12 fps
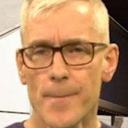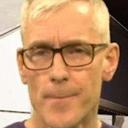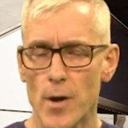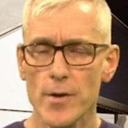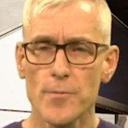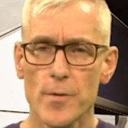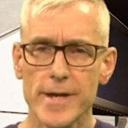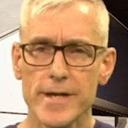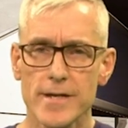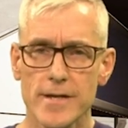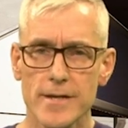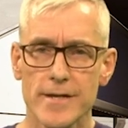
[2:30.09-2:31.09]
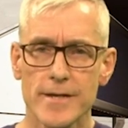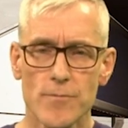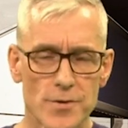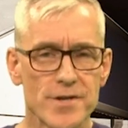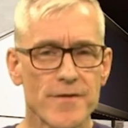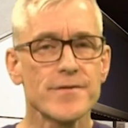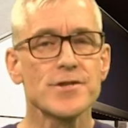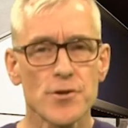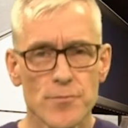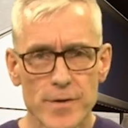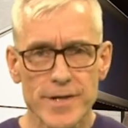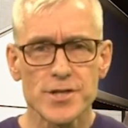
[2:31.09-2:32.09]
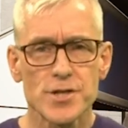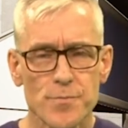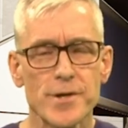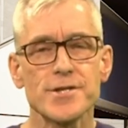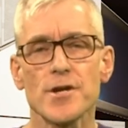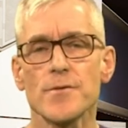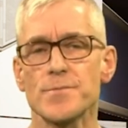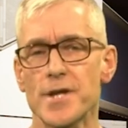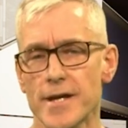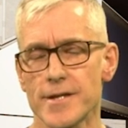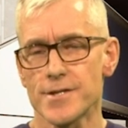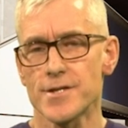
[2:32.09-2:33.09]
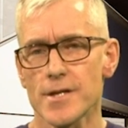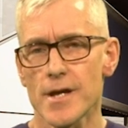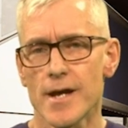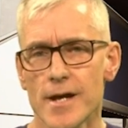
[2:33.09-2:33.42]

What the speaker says: bi-weekly, once every 2 weeks, sprint updates,